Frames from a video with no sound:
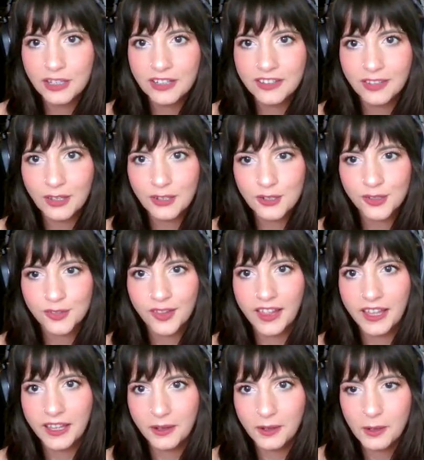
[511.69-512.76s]
Is it just
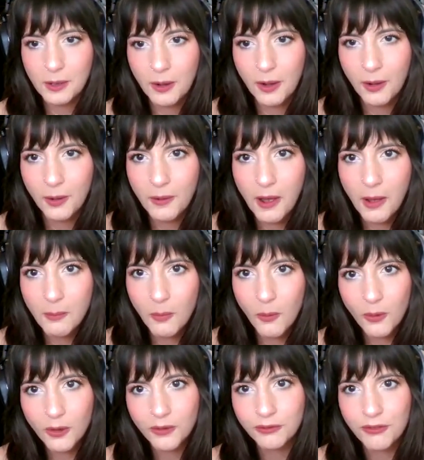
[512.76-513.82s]
like
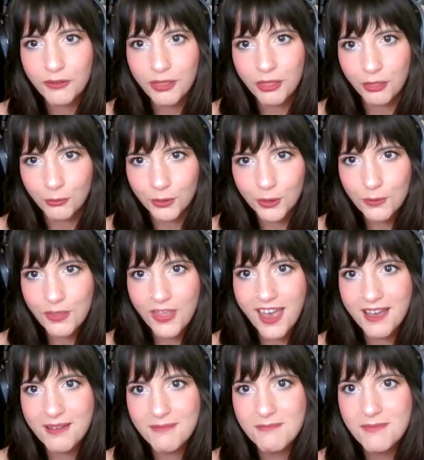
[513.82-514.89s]
morph through
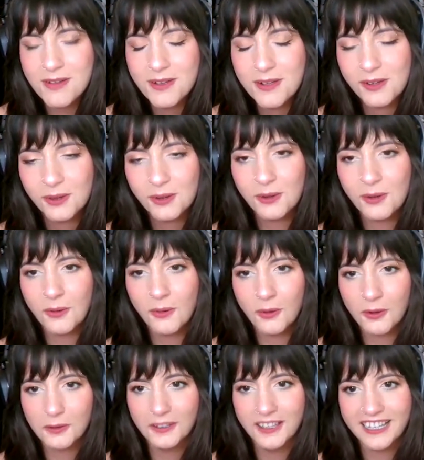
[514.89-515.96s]
them,
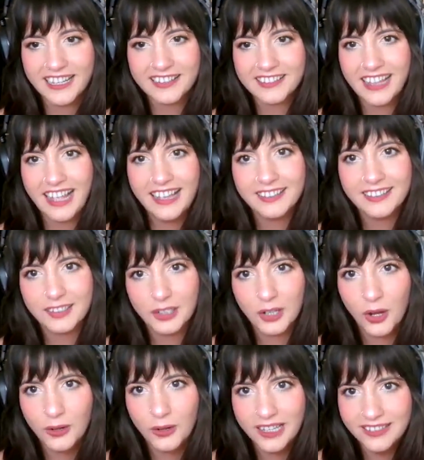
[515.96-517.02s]
or like, because it has to
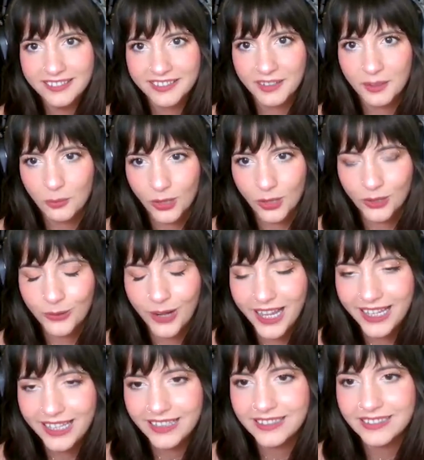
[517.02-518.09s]
go in somewhere,
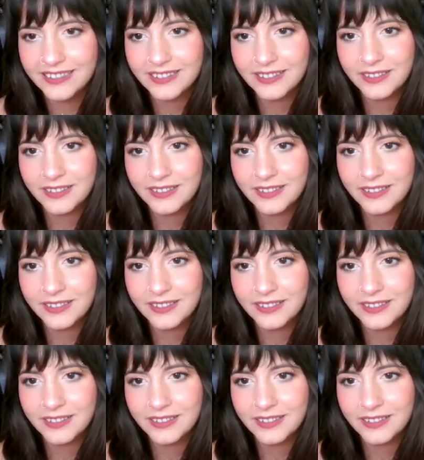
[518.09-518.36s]
right?